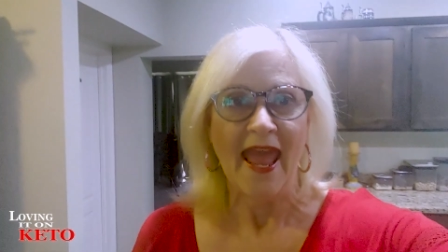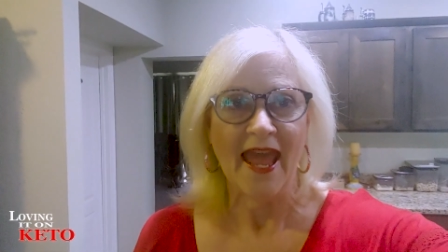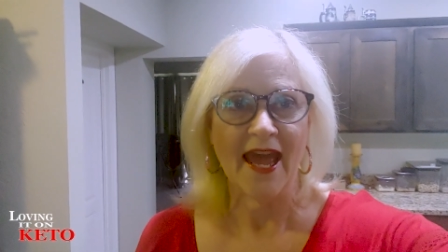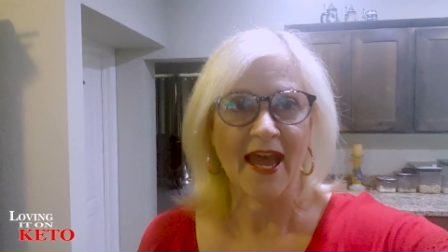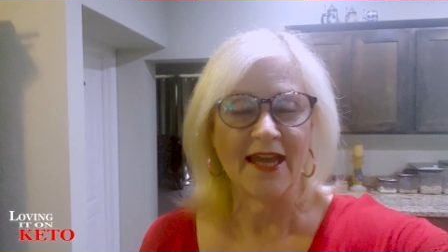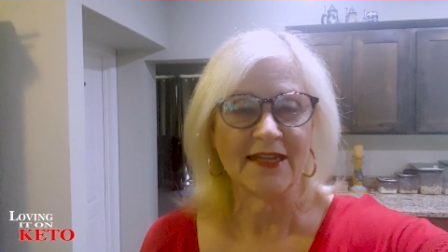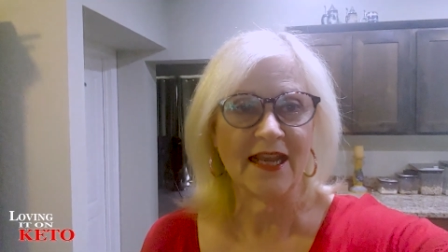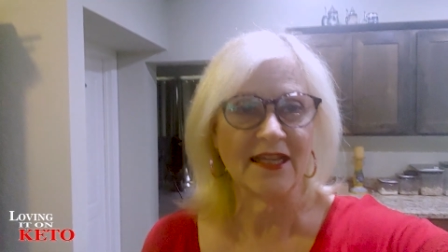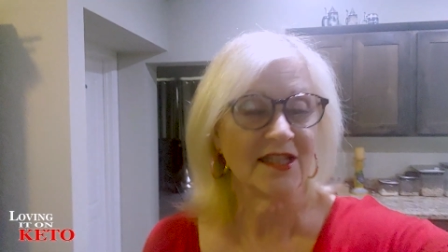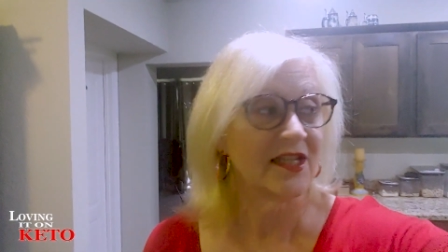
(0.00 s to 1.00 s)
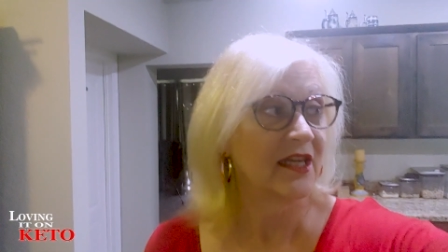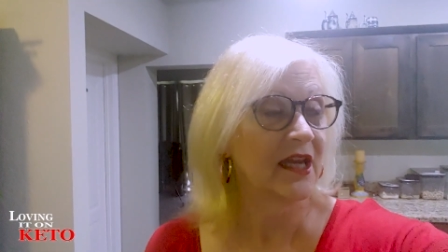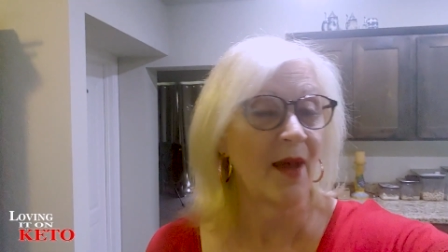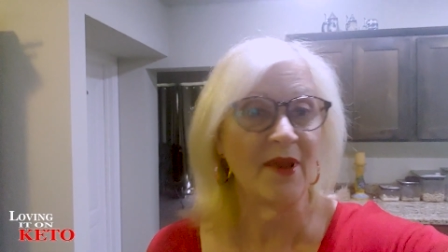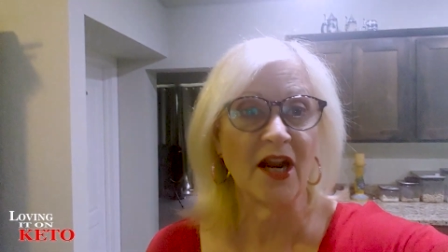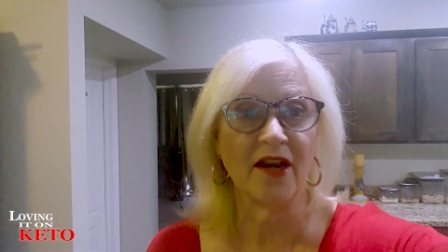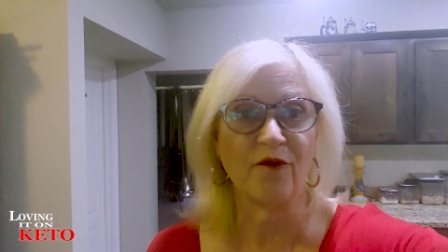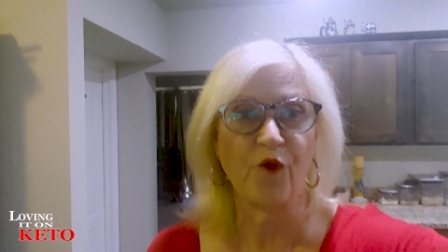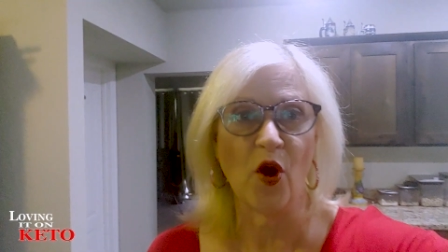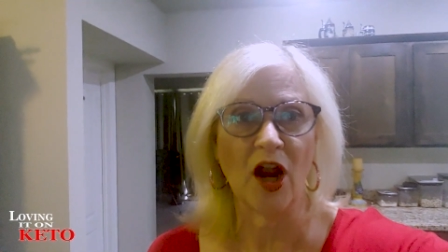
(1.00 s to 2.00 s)
And it's coming on to
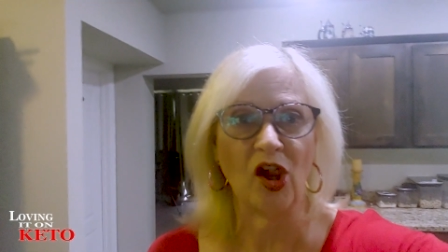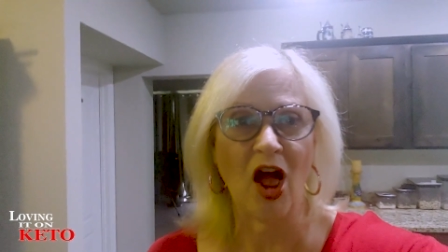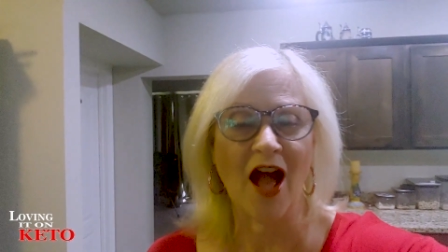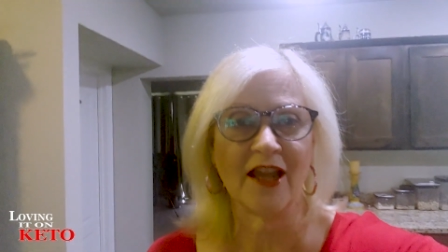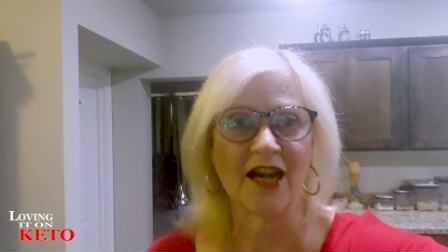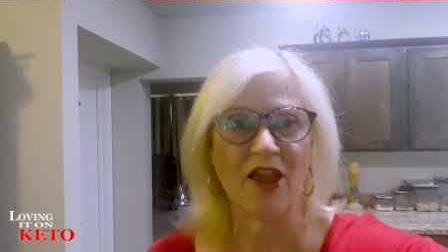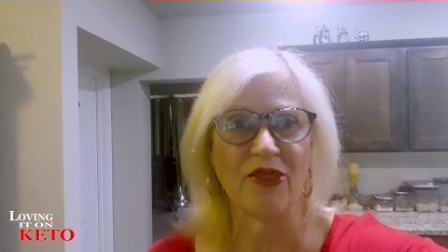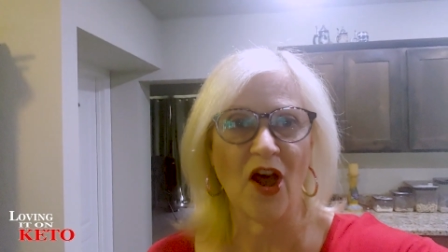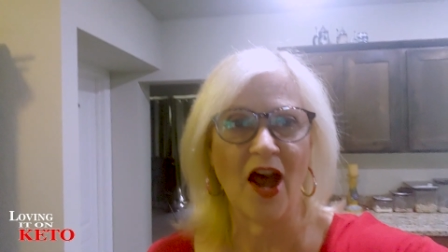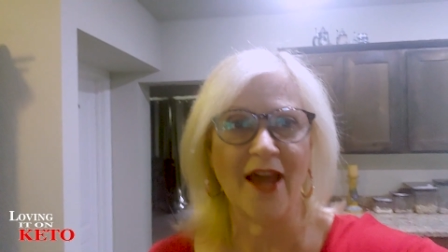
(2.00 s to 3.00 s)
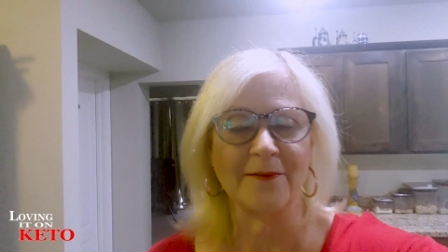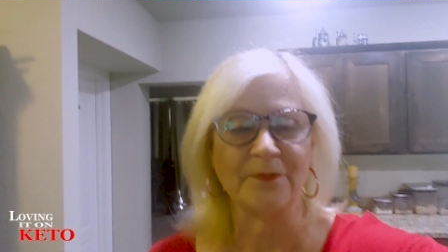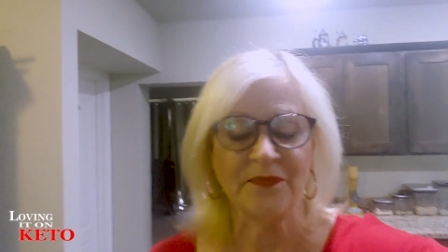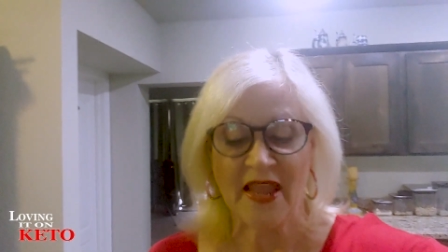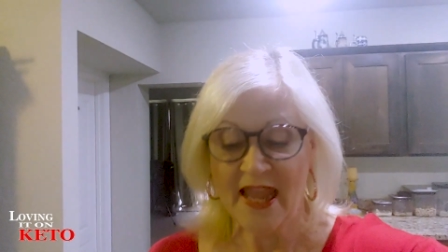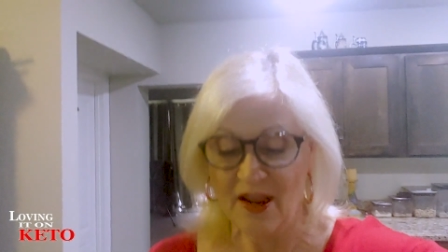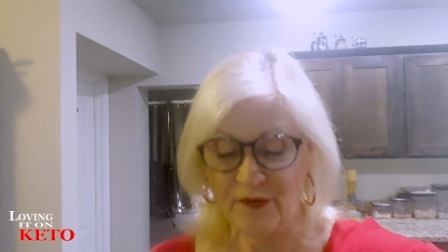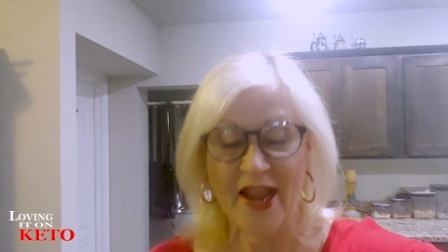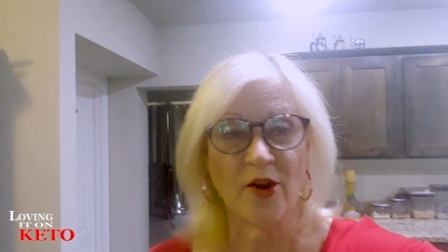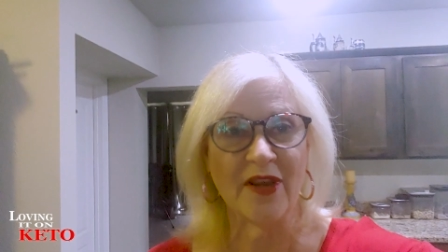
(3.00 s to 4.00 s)
4 o'clock, and I thought, if
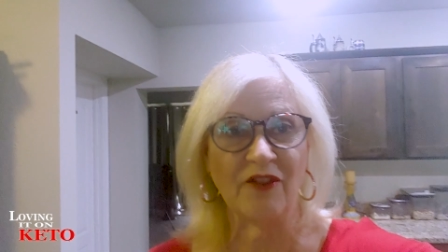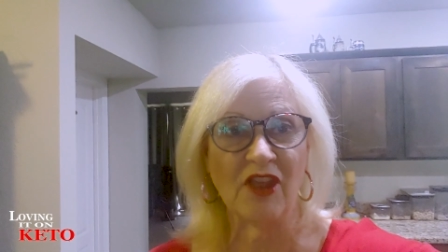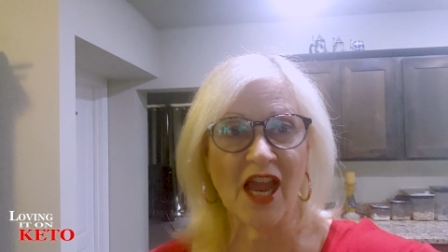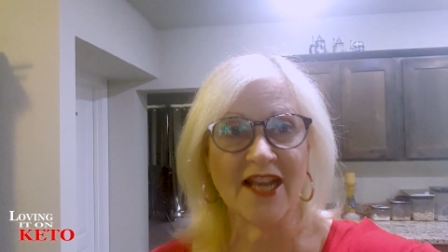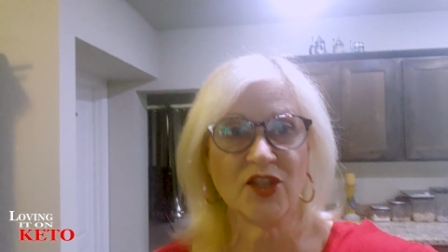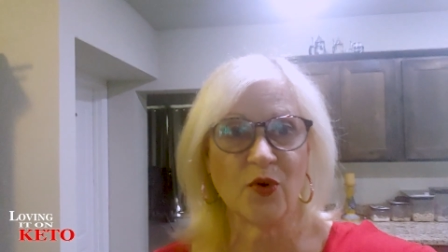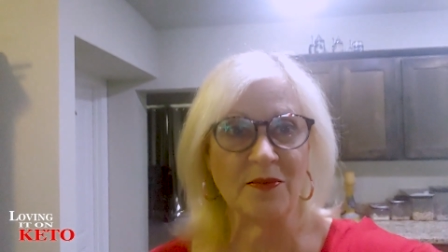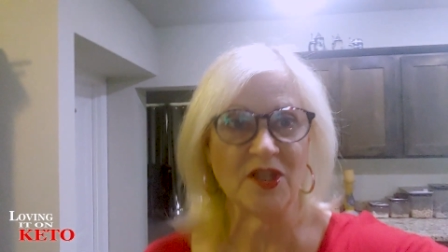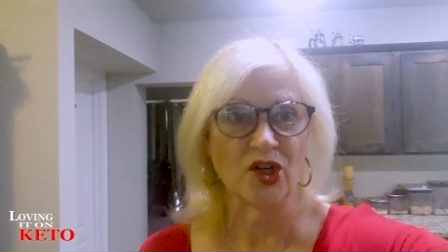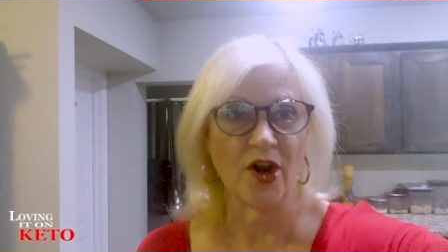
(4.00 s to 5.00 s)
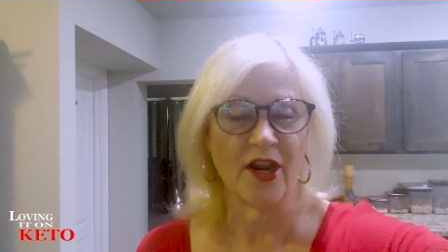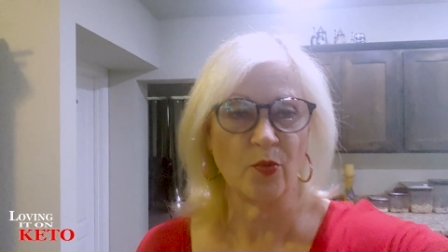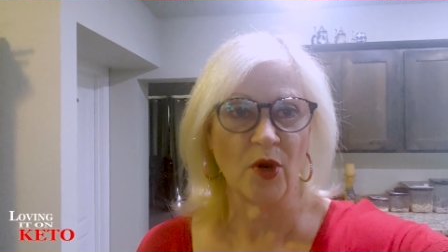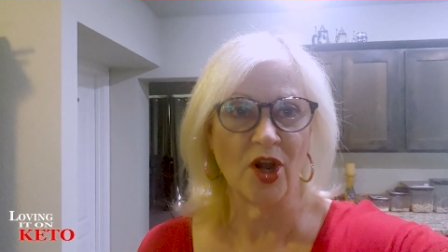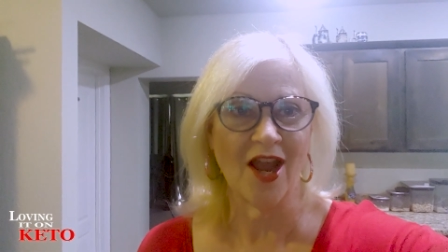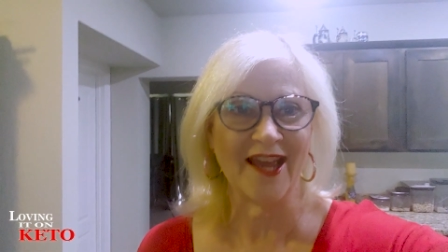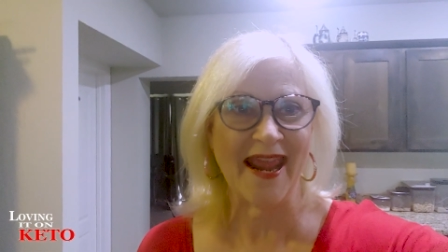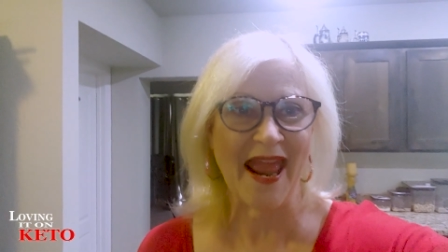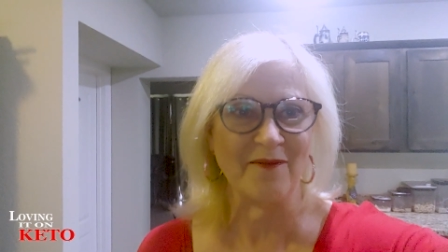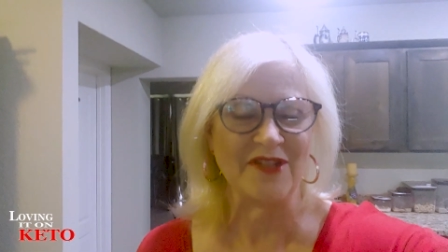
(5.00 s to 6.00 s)
I don't get the ice cream started, we're not going
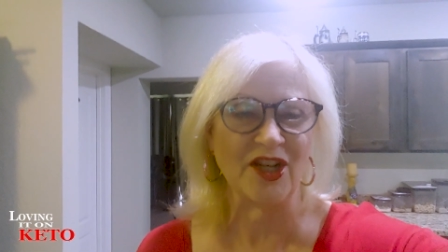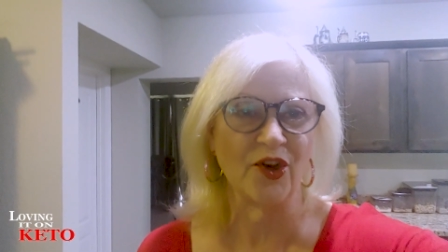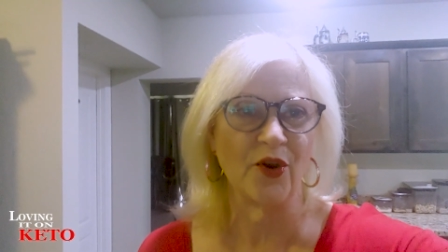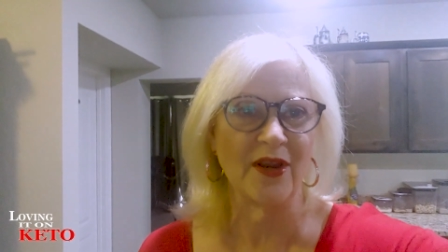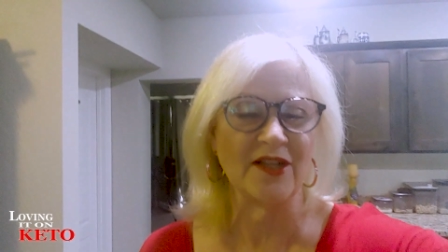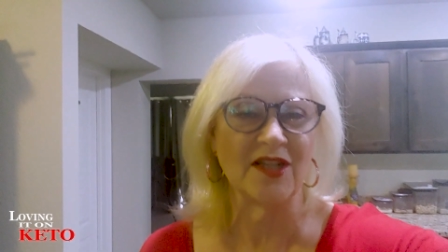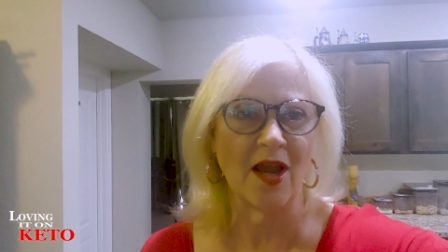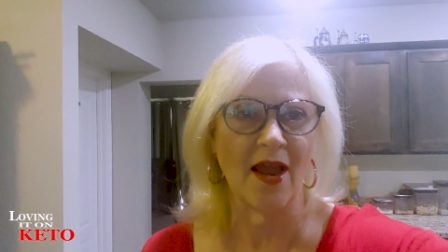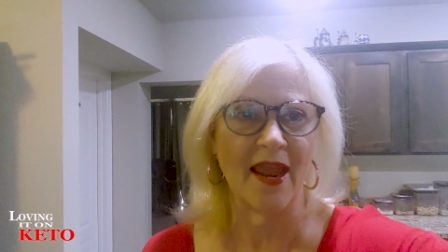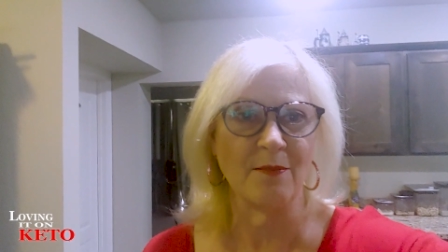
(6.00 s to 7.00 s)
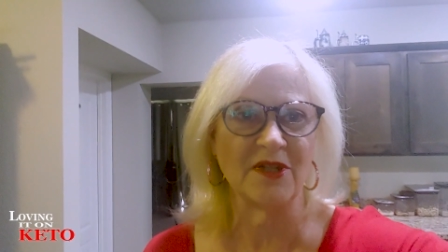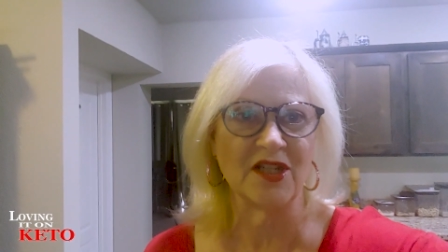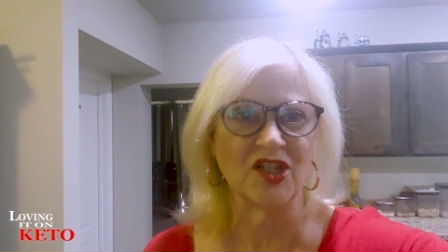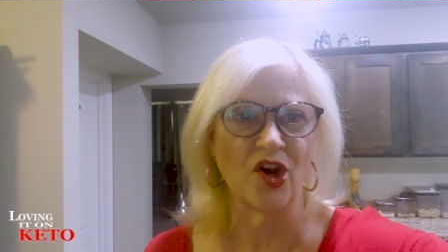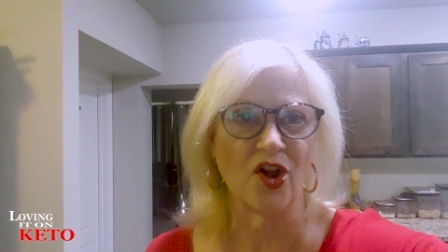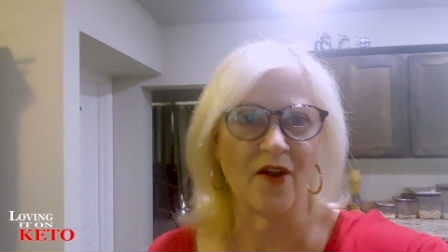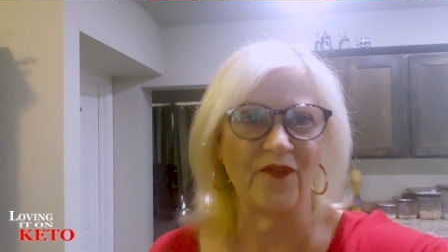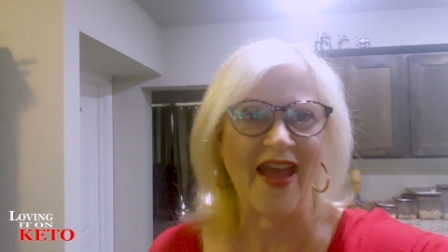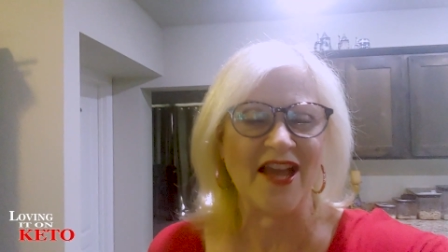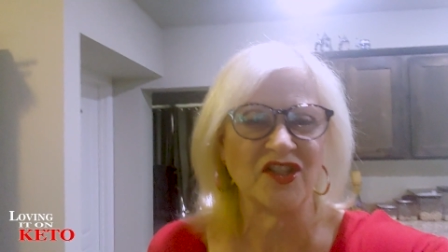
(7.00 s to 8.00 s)
to have dinner in time to start our
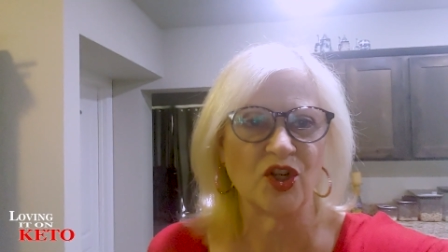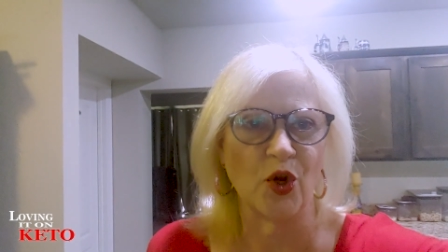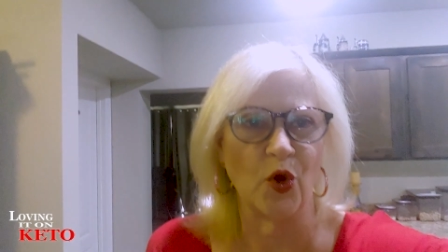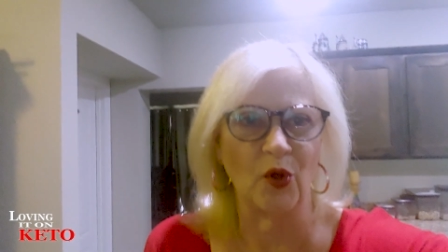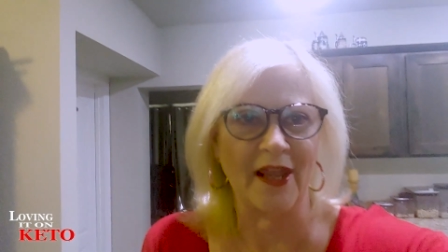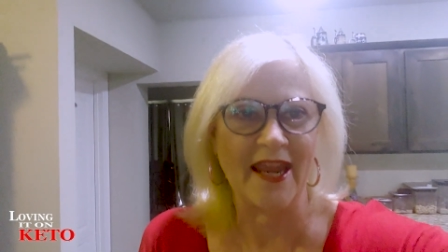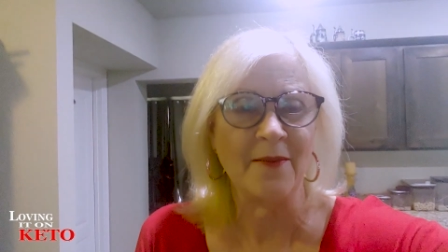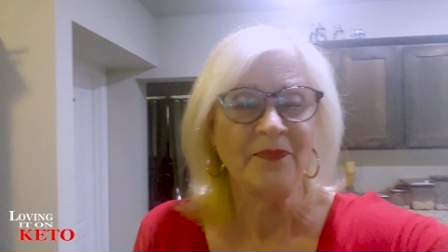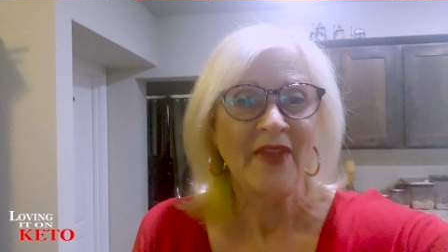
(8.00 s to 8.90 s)
fast early.